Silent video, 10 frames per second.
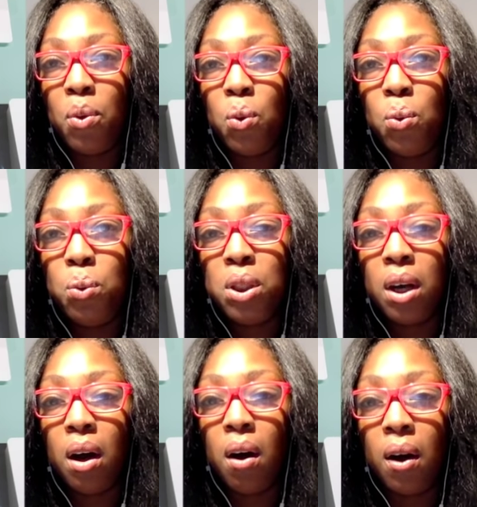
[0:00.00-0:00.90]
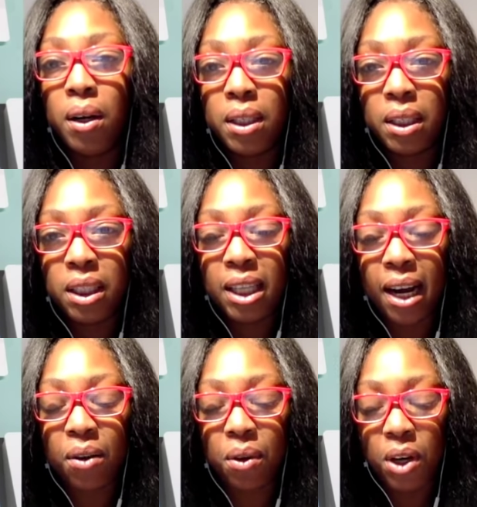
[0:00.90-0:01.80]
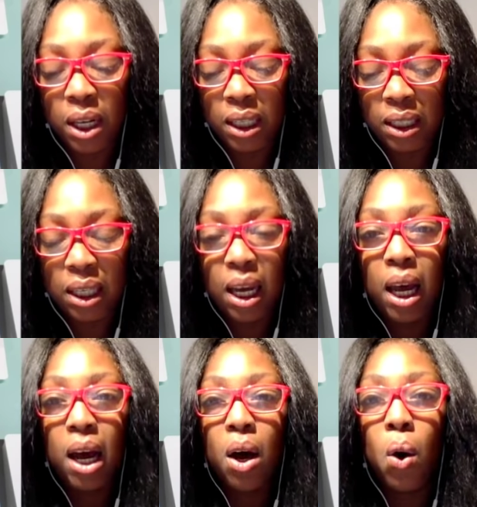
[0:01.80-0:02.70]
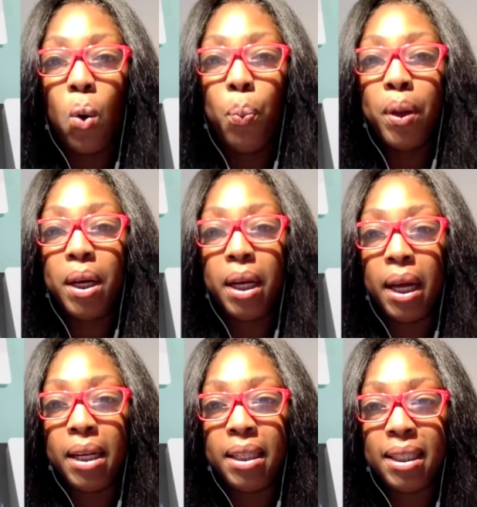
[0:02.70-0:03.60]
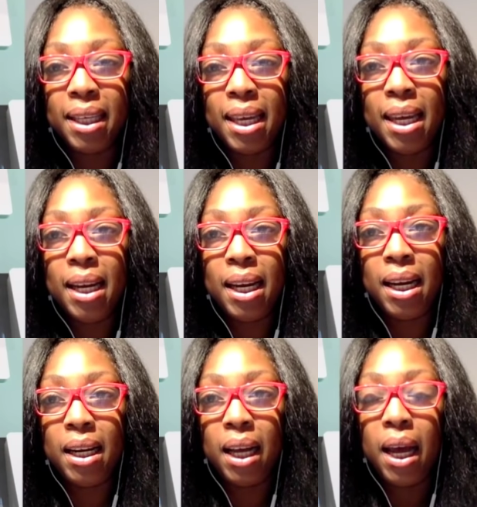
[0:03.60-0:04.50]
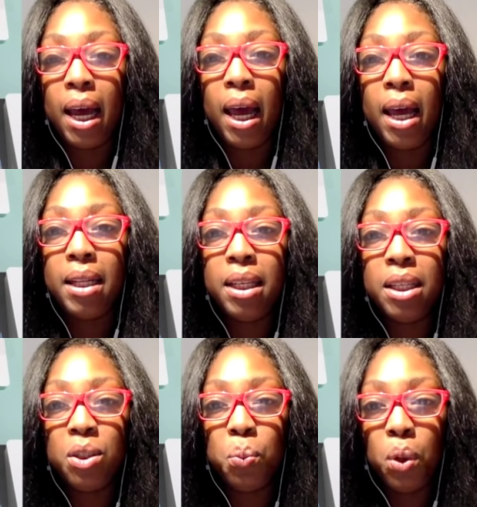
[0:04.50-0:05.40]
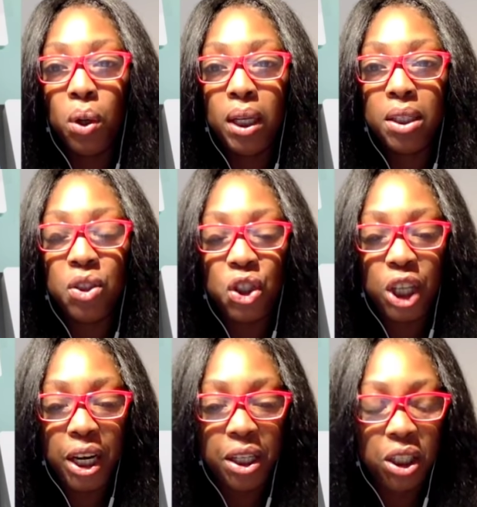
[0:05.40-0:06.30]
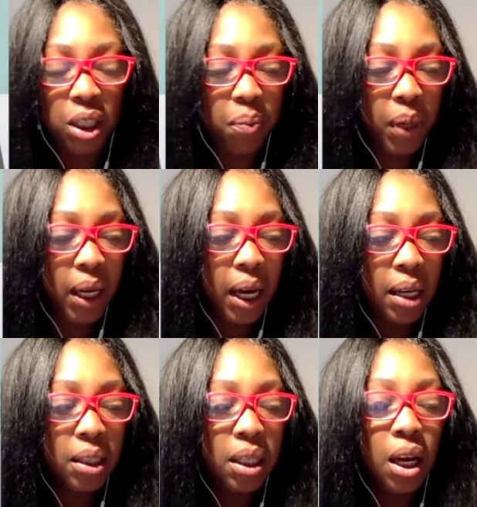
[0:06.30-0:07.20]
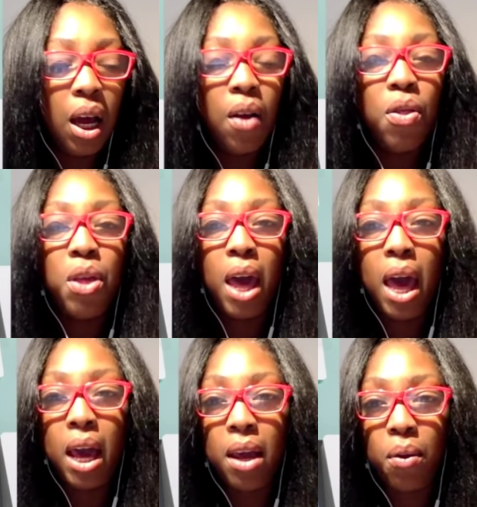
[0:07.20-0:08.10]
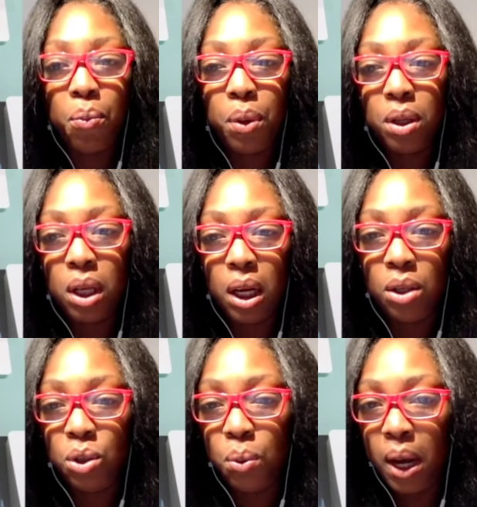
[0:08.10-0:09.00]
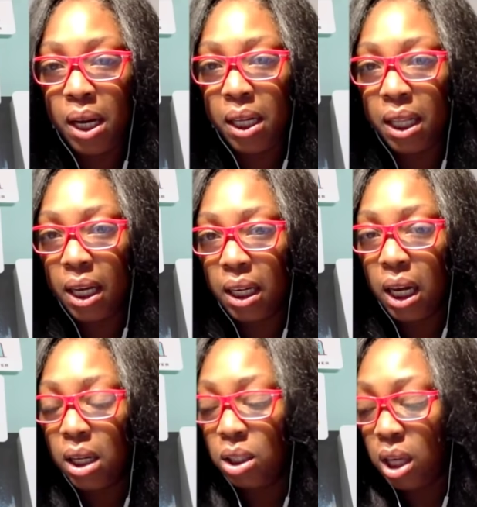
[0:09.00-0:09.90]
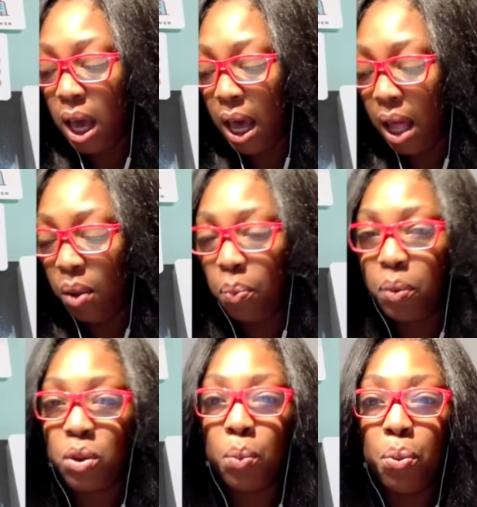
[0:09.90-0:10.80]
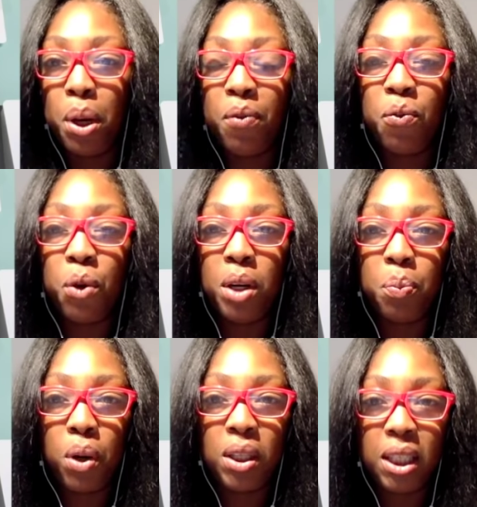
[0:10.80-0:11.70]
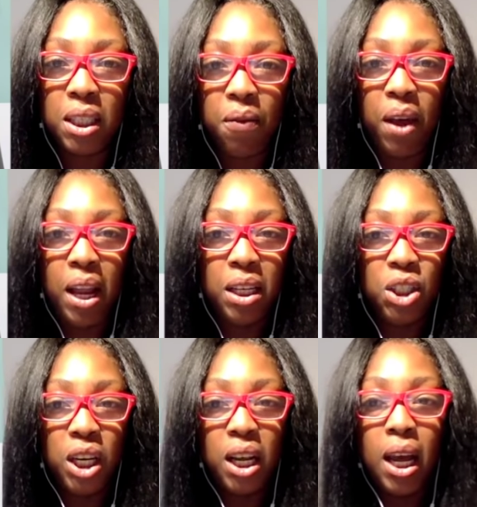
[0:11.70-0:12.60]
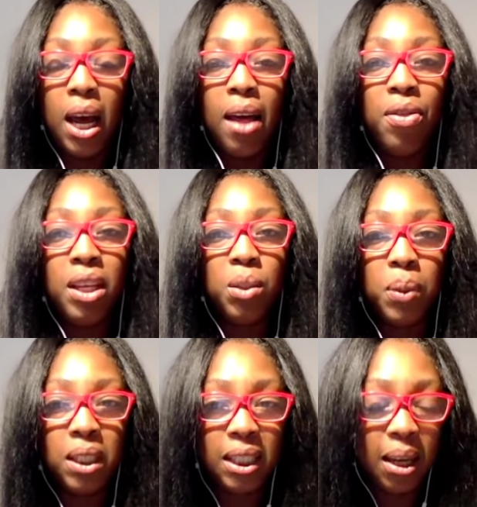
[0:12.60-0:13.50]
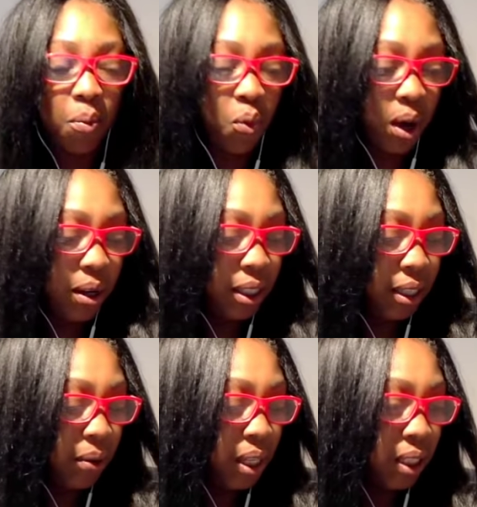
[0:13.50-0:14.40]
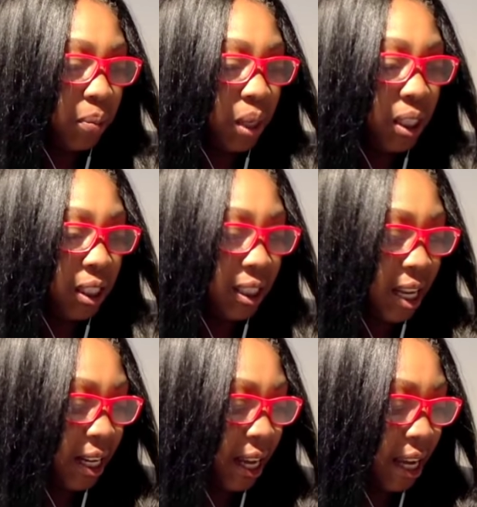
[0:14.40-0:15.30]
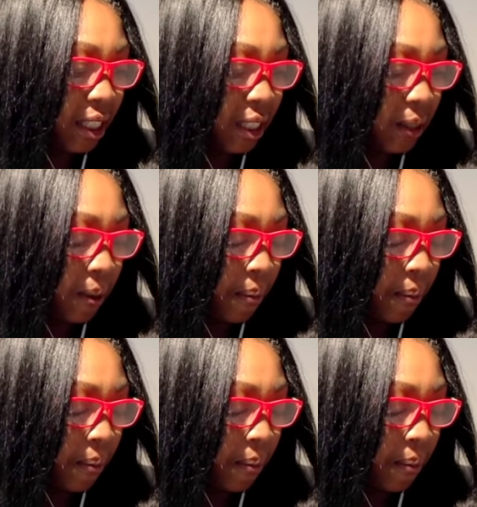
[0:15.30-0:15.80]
whose heart chakra is open and is healing. And this world is changing because they will do anything to help to bring forth positive energy. And this was someone. So this month is dedicated